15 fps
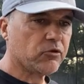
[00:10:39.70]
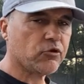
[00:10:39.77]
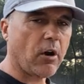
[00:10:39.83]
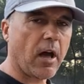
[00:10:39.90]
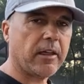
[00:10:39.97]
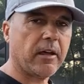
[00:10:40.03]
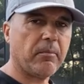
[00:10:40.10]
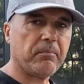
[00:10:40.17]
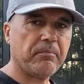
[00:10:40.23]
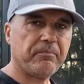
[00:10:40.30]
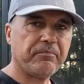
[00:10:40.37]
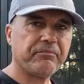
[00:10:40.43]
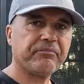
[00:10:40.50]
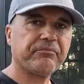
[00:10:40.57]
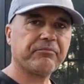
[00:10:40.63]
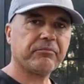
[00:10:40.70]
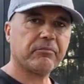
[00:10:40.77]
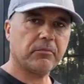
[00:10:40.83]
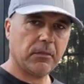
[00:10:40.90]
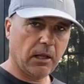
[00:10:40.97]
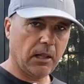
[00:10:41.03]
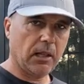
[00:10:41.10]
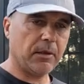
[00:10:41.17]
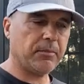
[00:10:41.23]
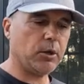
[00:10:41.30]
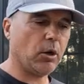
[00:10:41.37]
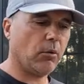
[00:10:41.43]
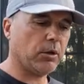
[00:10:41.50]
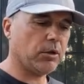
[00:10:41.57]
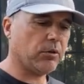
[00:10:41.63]
try them and let me
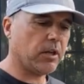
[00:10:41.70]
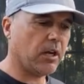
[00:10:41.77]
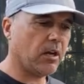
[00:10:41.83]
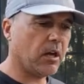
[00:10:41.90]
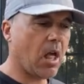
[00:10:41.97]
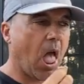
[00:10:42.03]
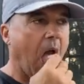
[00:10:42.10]
know what you think